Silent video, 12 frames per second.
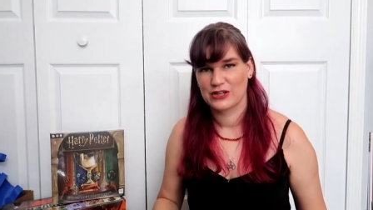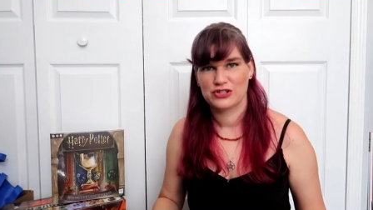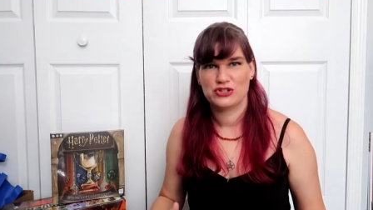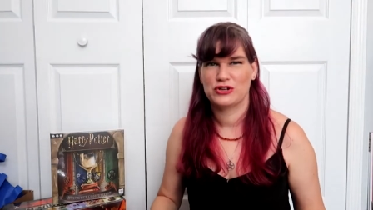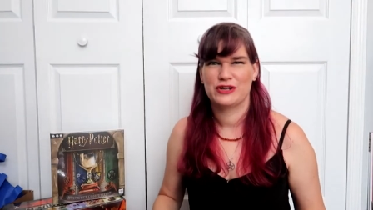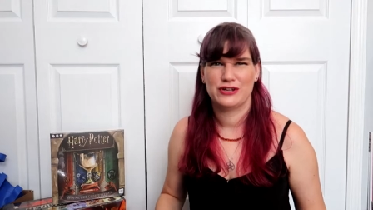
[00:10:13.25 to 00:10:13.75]

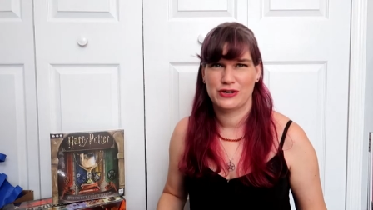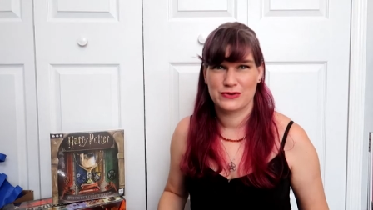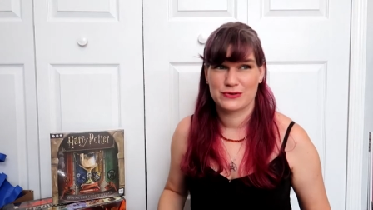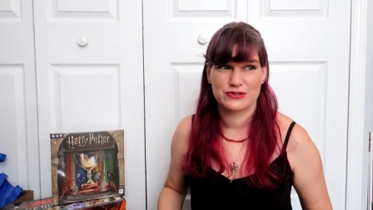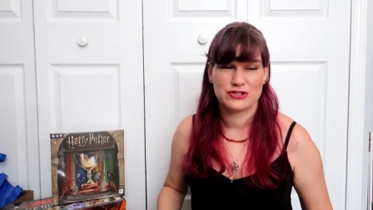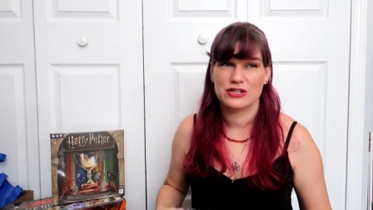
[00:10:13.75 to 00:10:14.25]
She already
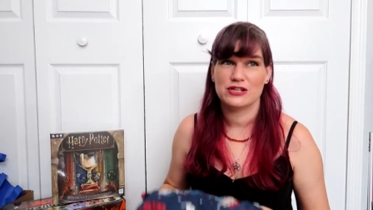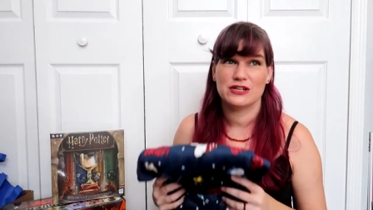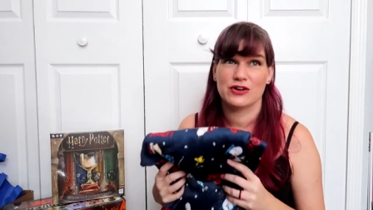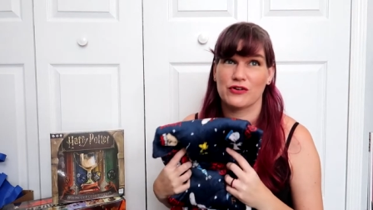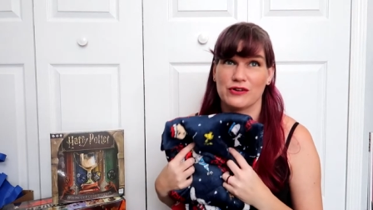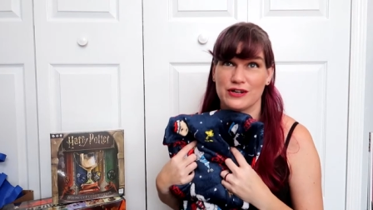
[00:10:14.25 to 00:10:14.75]
knows,
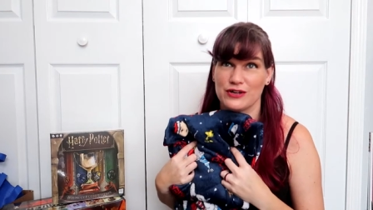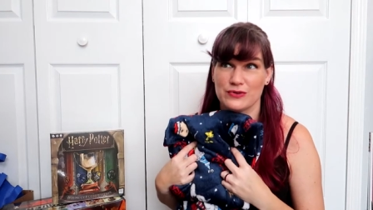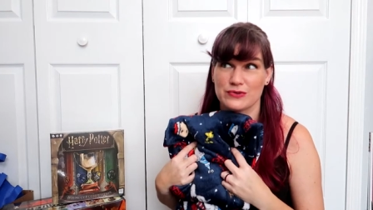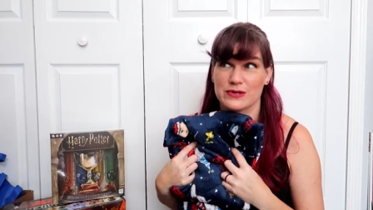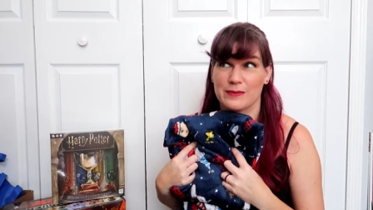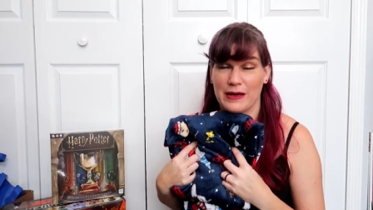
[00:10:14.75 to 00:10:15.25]
she already
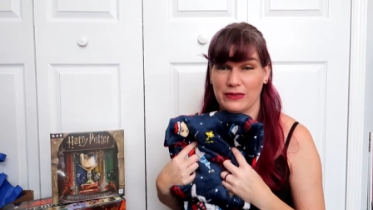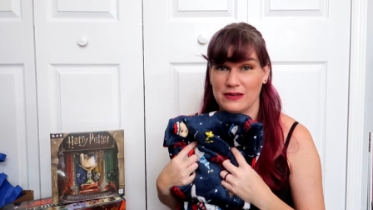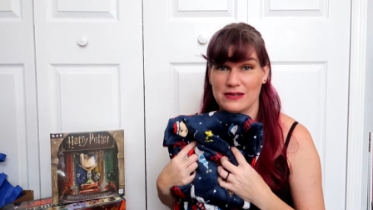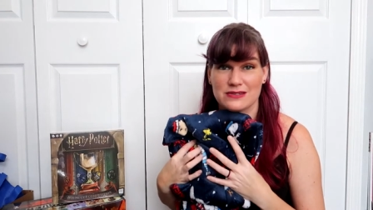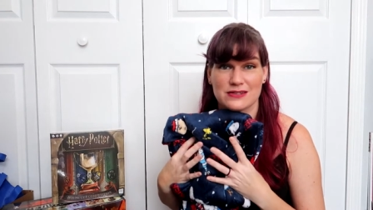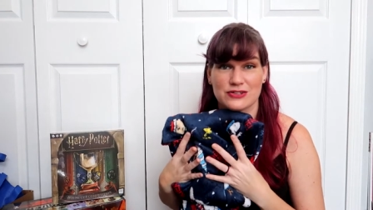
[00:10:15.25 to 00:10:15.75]
knows about
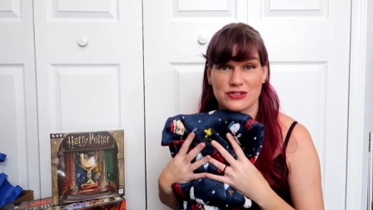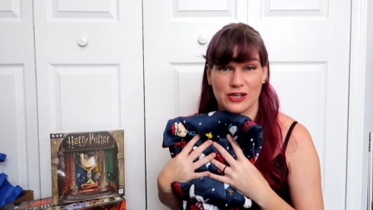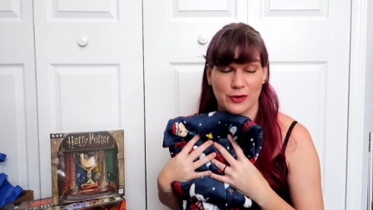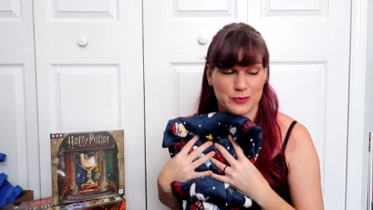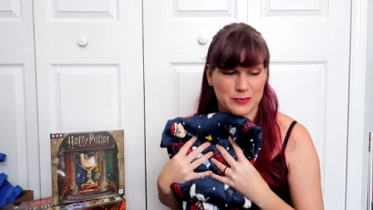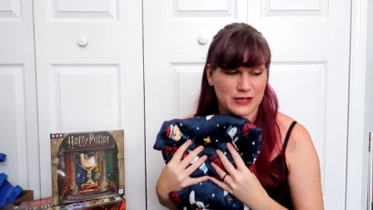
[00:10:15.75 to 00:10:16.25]
these because she
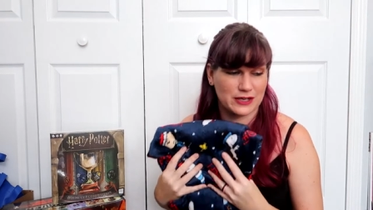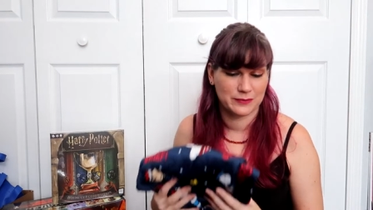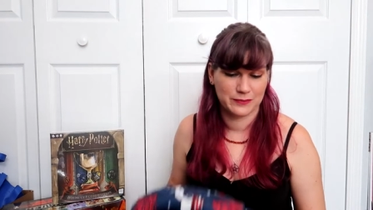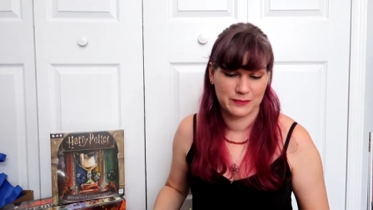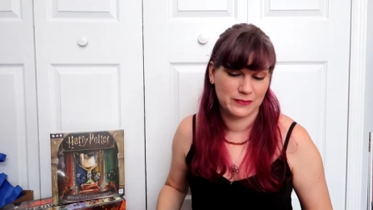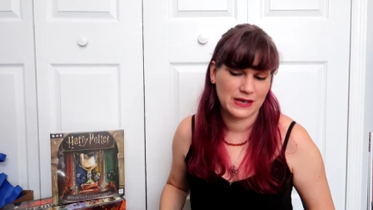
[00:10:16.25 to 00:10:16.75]
helped pick, up,
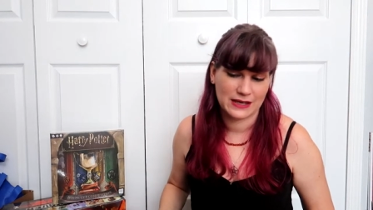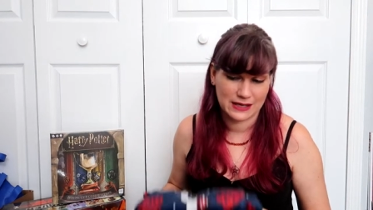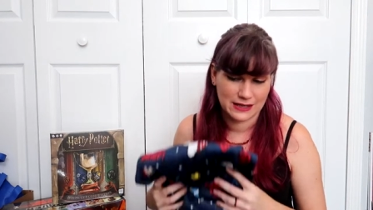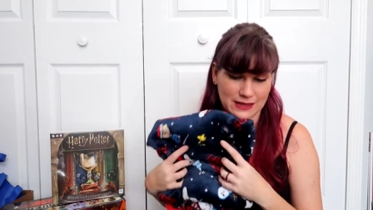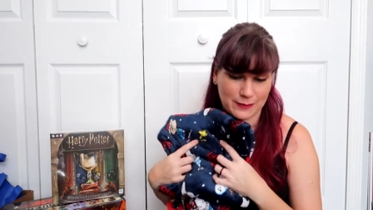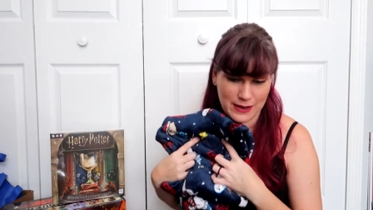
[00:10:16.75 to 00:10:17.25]
pick
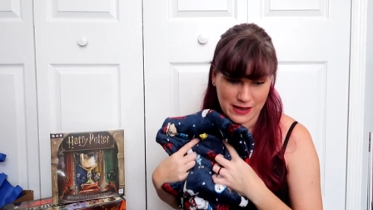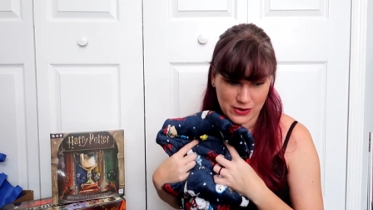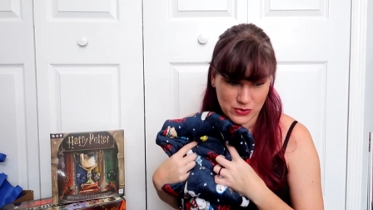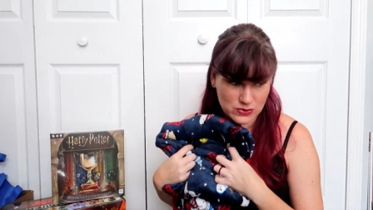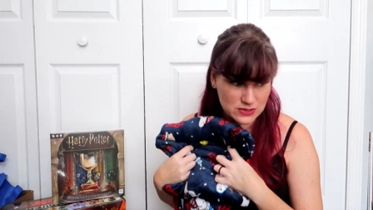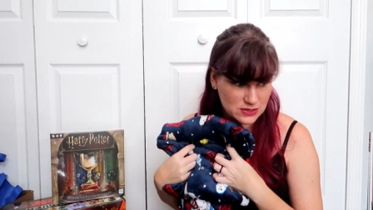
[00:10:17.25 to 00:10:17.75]
them
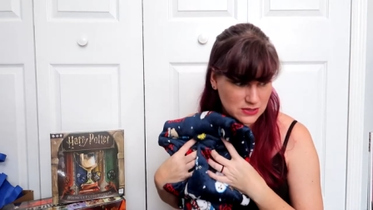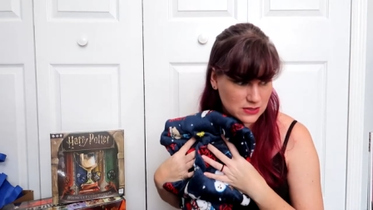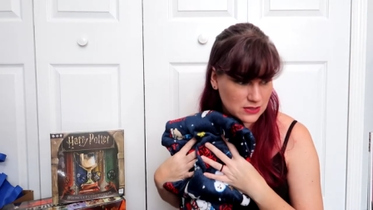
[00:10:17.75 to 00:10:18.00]
out.